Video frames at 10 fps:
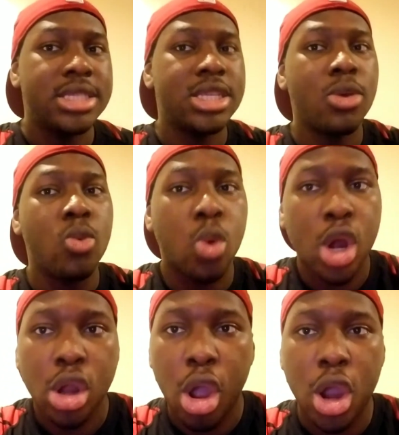to
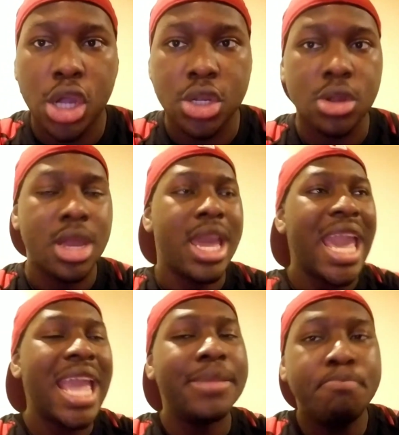work harder
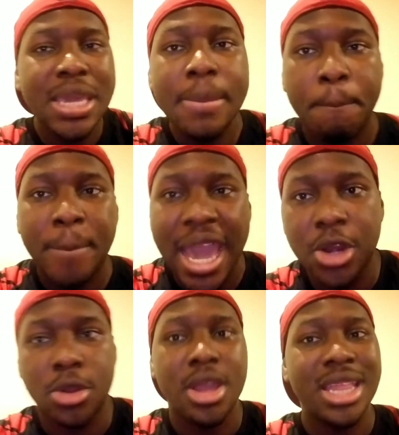and be
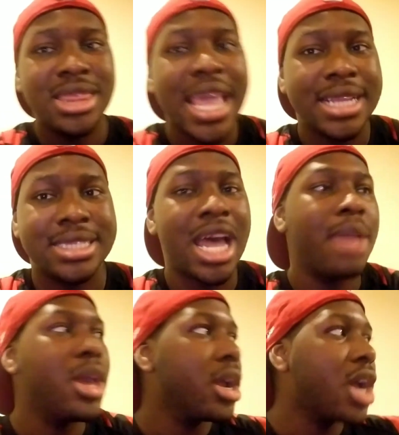better next
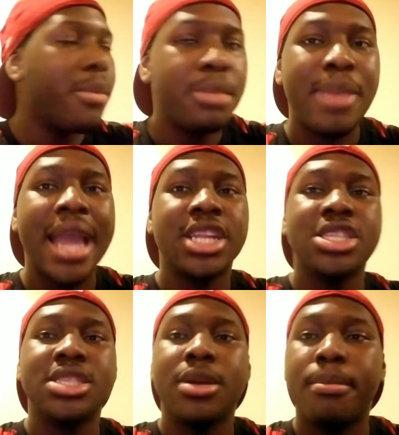time, coming back
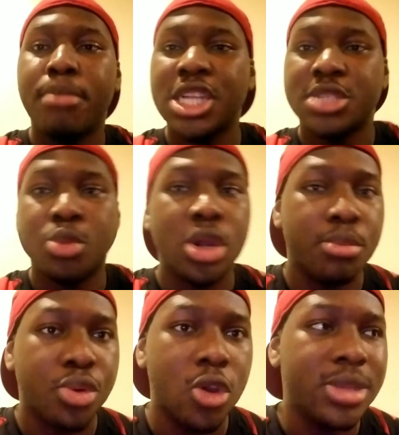just much more
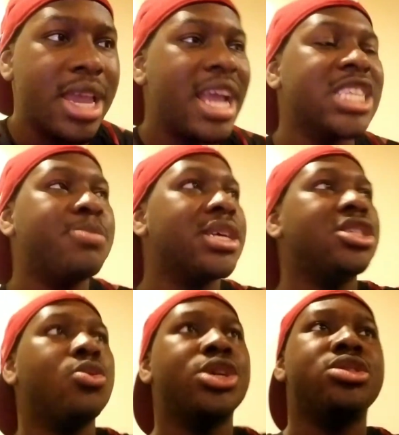improved.
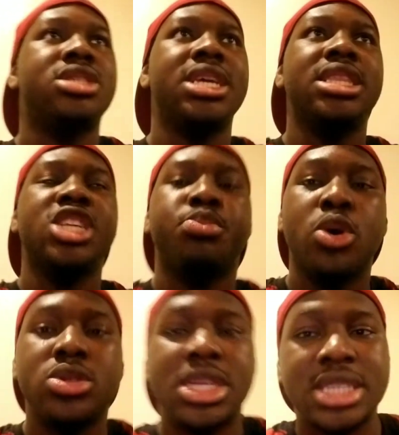Especially when you see in these
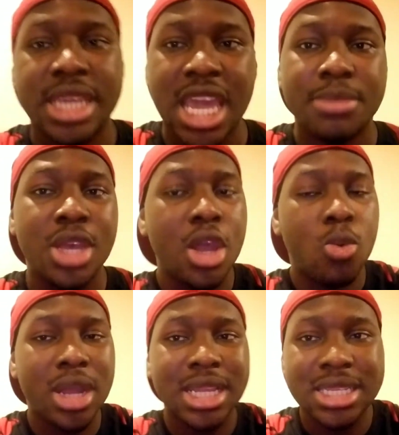postseason games
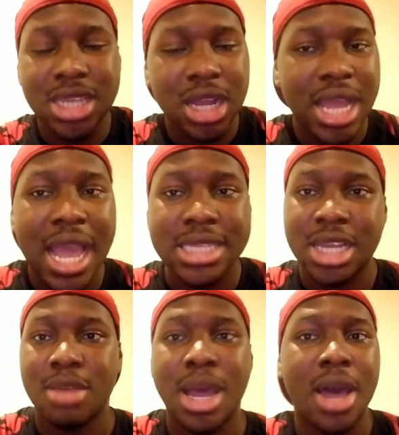where these young guys
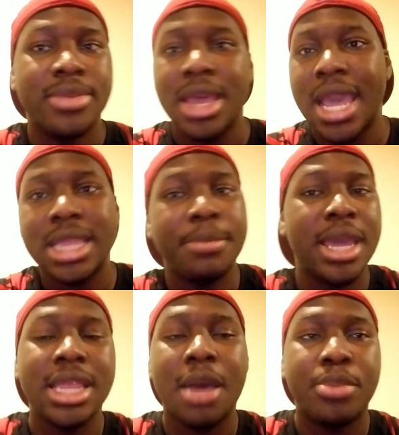come out and they
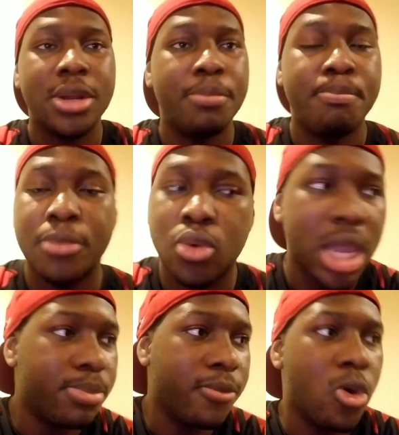may not put a
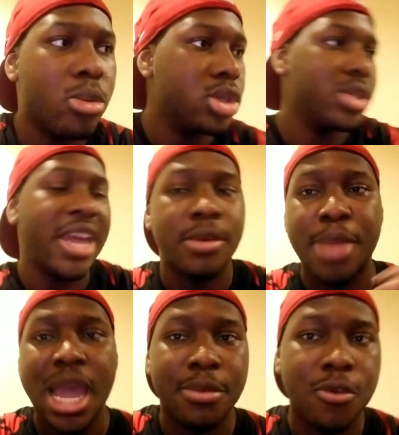great performance, or they have a
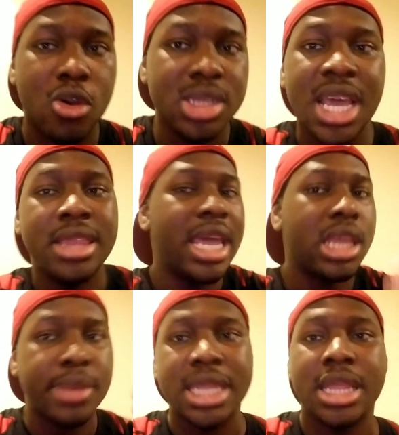bad performance, they end
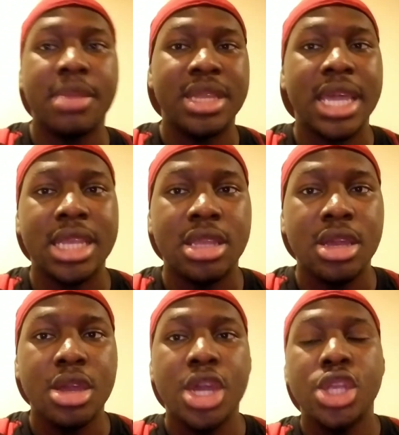up getting eliminated.
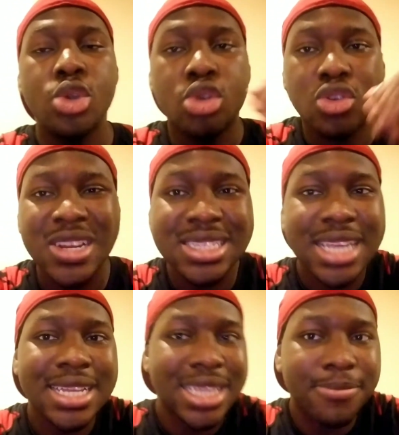You
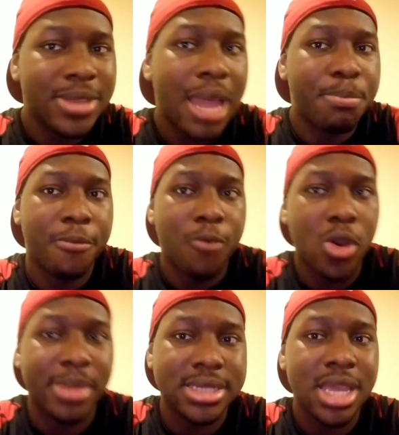criticize them for that
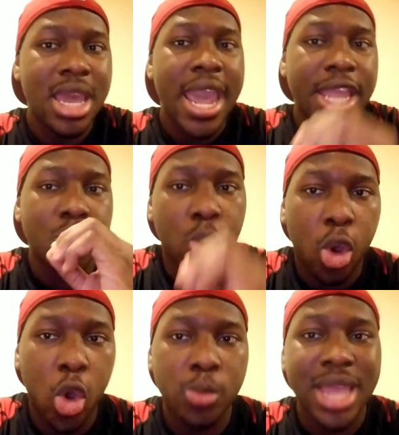performance, and you
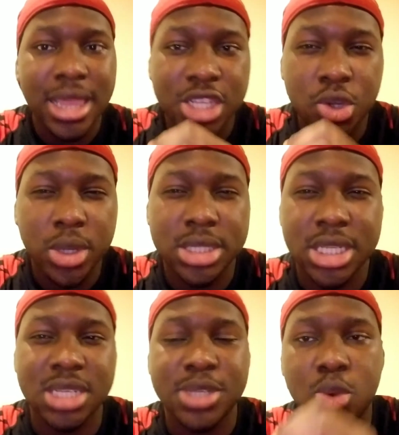hope that this
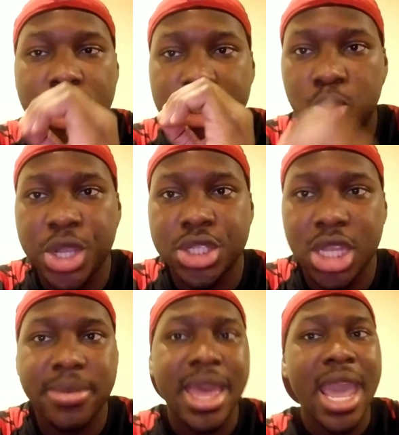criticism is going to reach
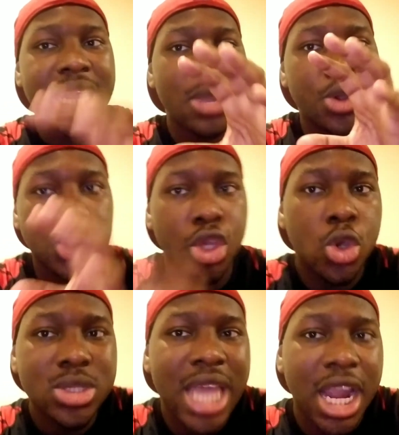them, and they will
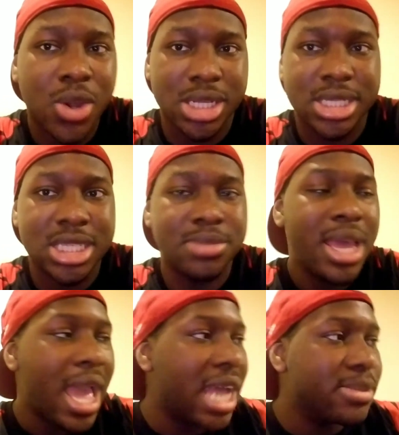use that criticism
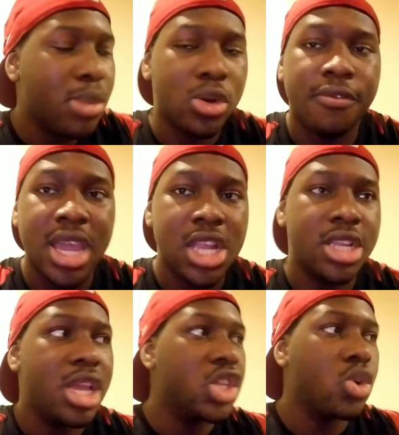as
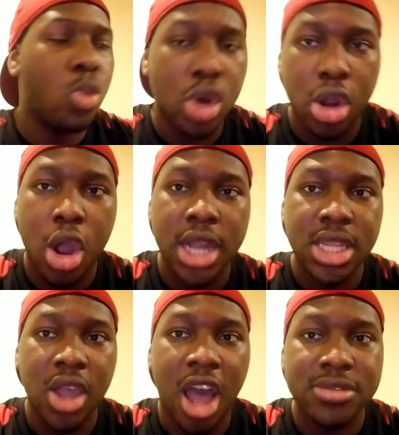motivation to work hard in
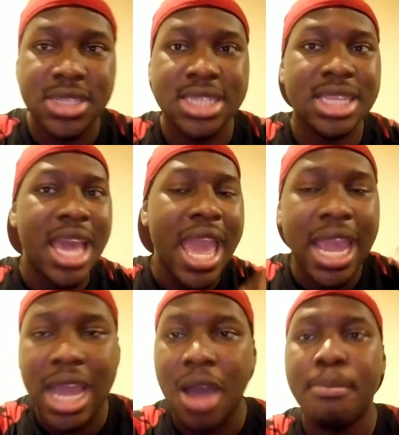the offseason
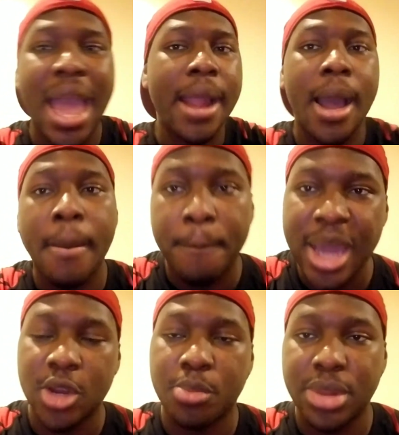and come back a
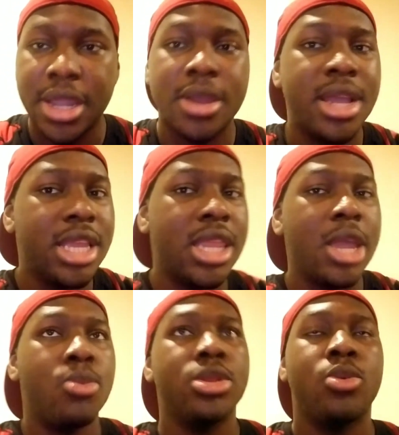better player than
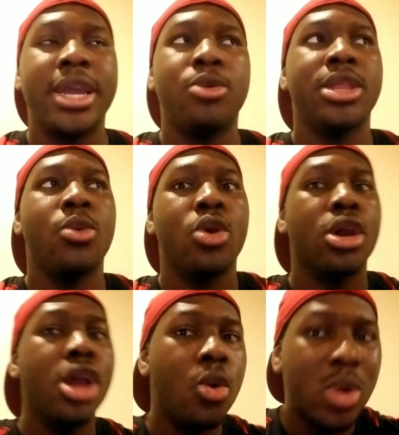the way they
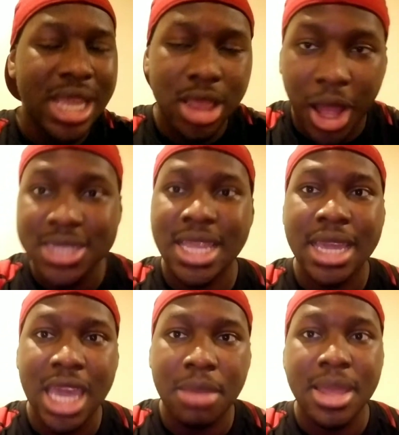were when they lost
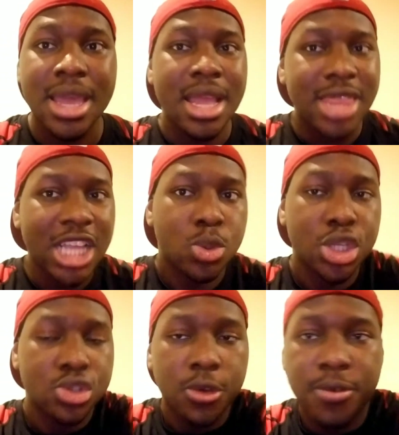that game. That's what a
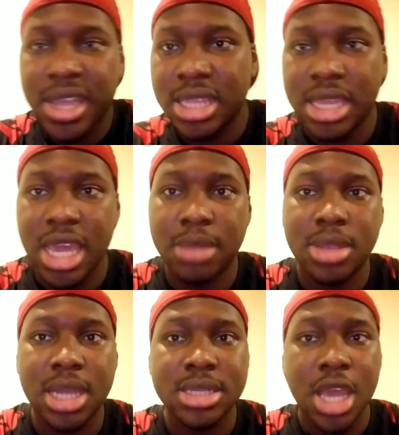true fan of the game
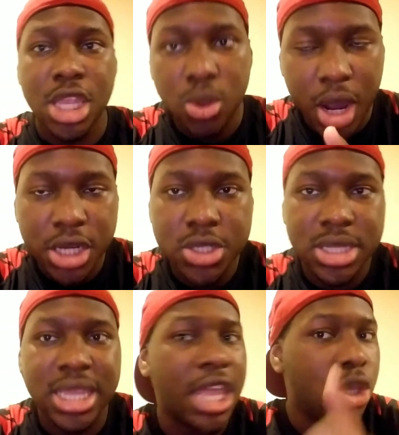does. You
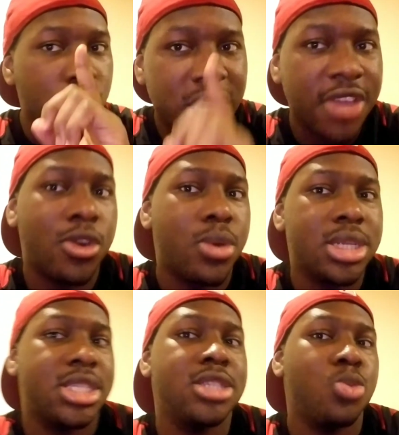understand that. You give
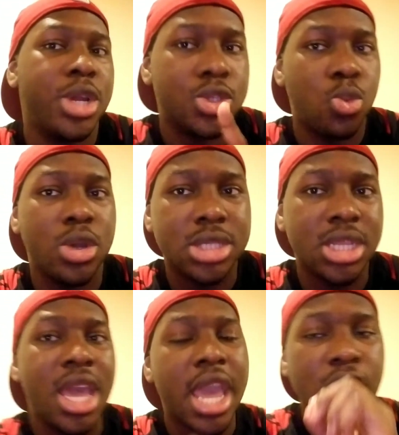criticism where it's
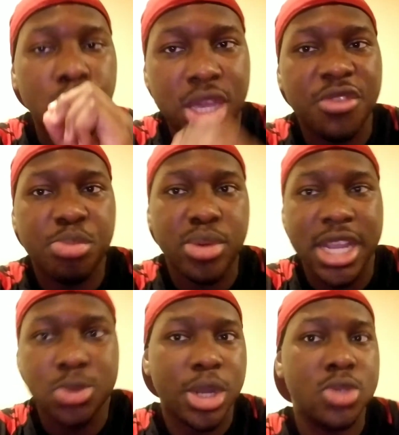warranted, and you give
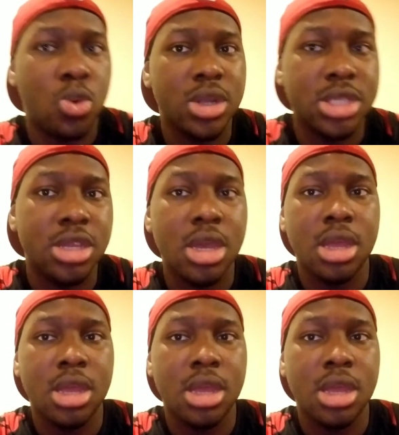praise where it's warranted.